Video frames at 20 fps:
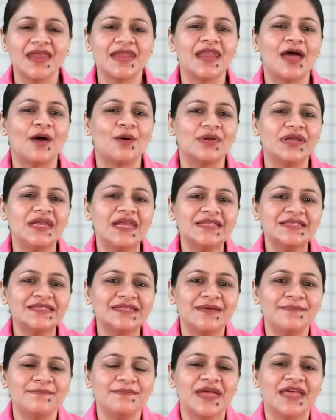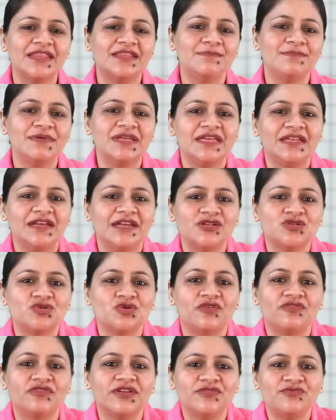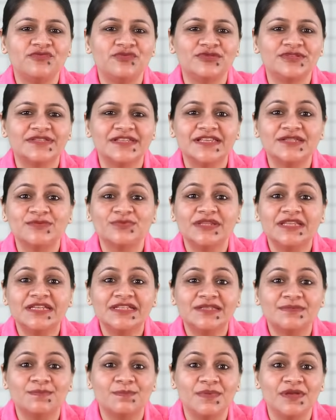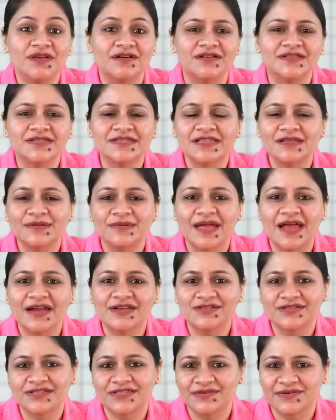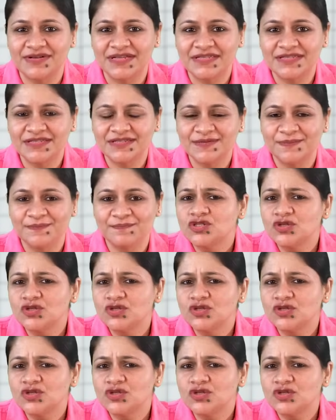Now let's compare the PE ratio of Infosys with its peers. Look at your screens.